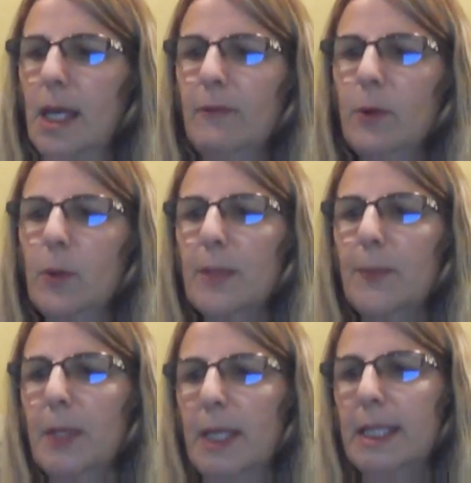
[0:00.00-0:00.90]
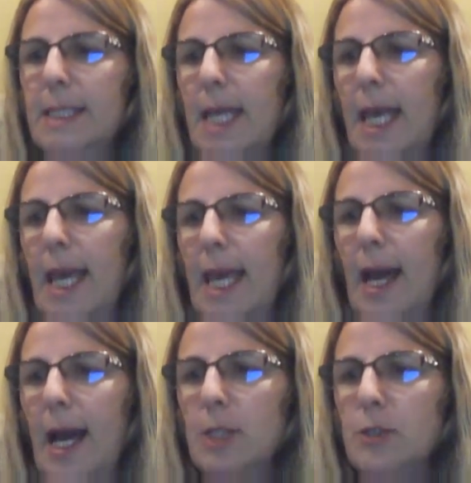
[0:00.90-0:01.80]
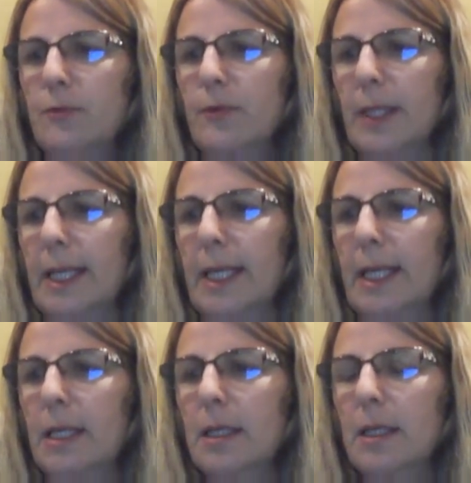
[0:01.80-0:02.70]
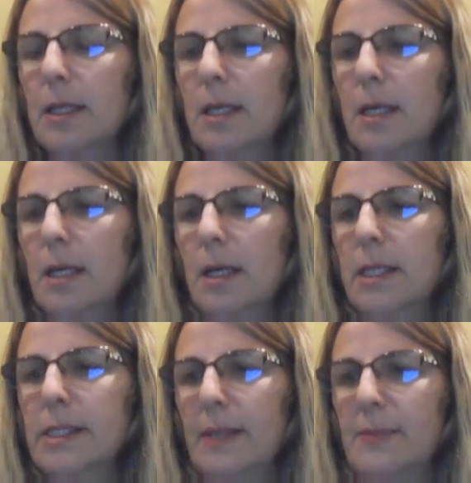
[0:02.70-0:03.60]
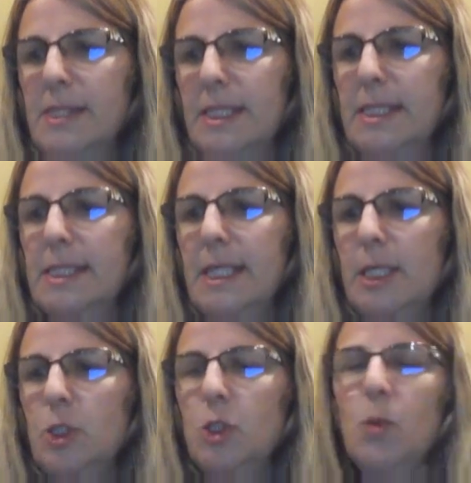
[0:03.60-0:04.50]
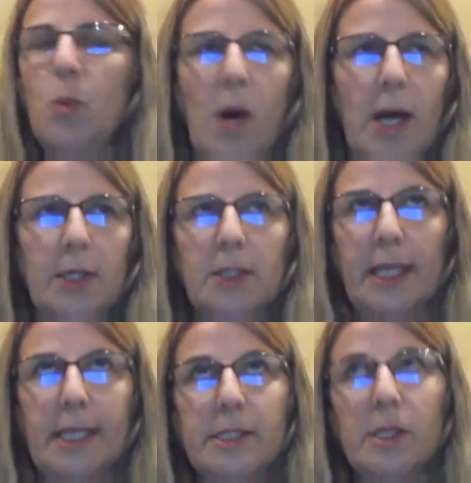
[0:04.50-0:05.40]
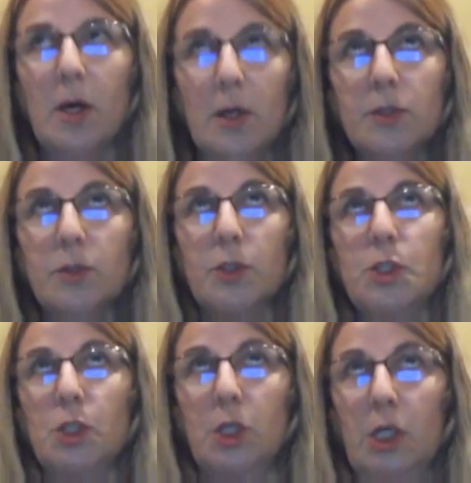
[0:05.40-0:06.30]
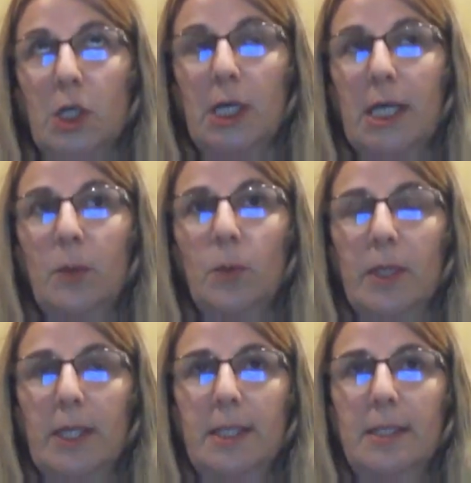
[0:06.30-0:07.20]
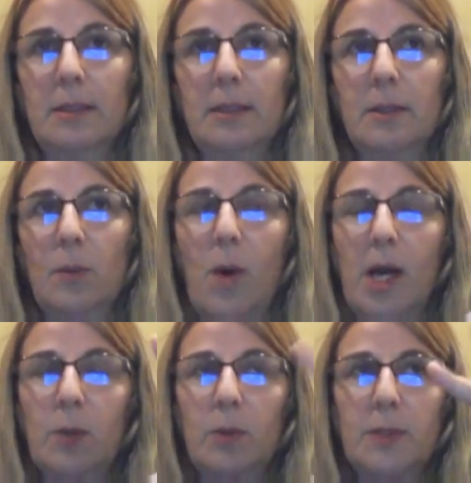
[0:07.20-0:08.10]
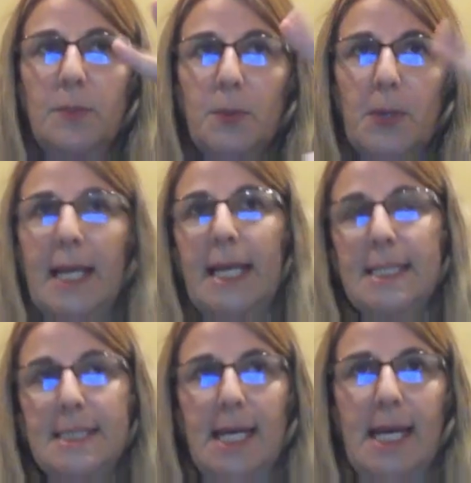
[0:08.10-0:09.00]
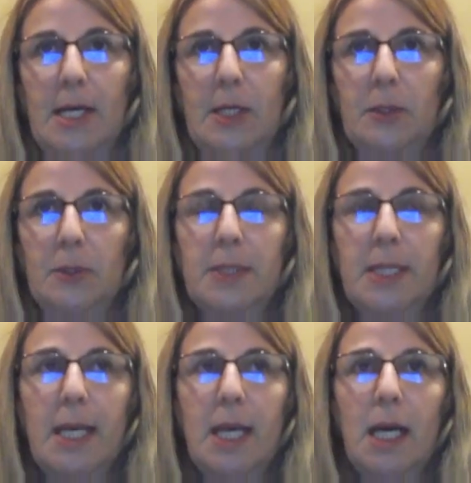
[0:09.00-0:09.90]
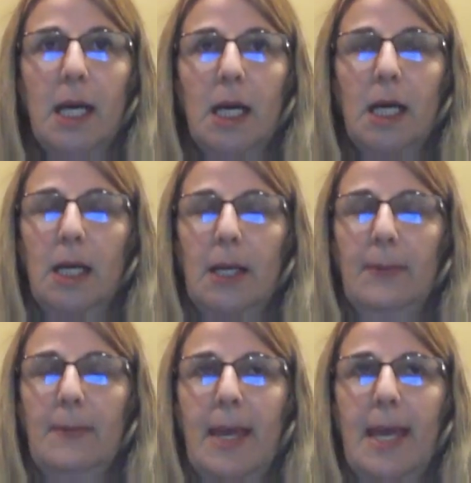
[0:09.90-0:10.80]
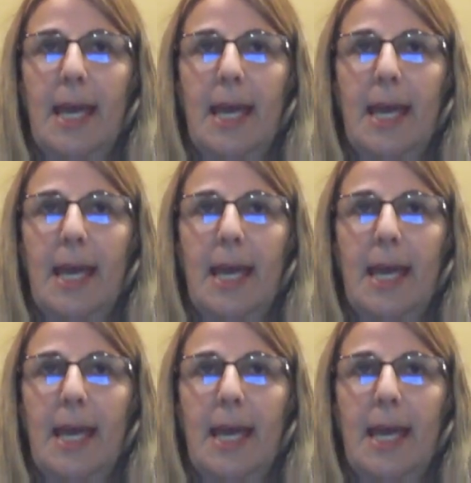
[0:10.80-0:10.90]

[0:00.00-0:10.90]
hydrophilic substance into water, like salt or sugar, the water would break it down and